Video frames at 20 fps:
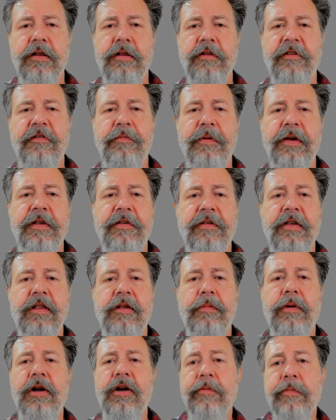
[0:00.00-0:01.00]
Space at
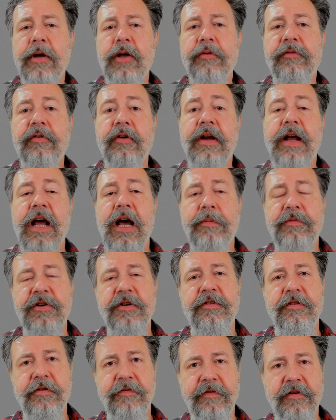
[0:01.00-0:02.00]
the bottom helps for
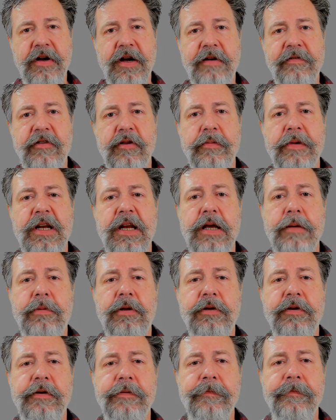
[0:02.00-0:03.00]
captions if you have them
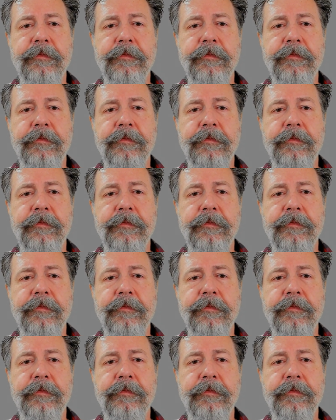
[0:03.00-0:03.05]
enabled.